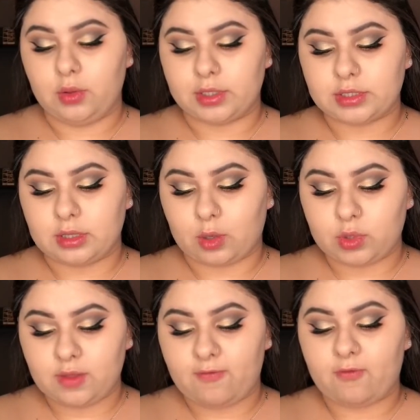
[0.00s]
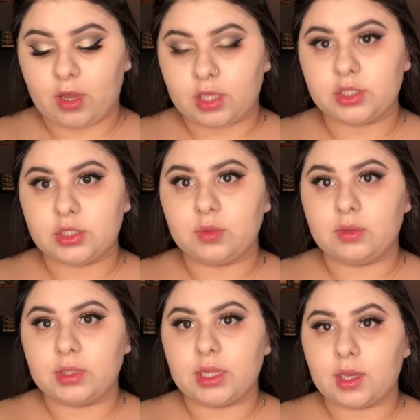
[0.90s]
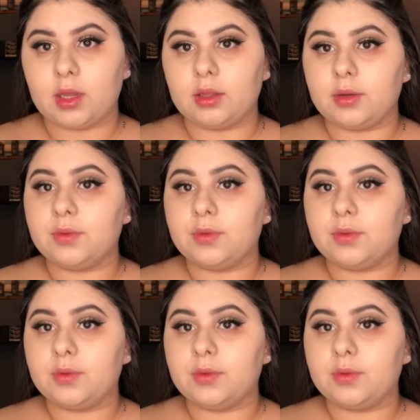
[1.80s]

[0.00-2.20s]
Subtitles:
You guys are like, what the fuck is she doing with that color?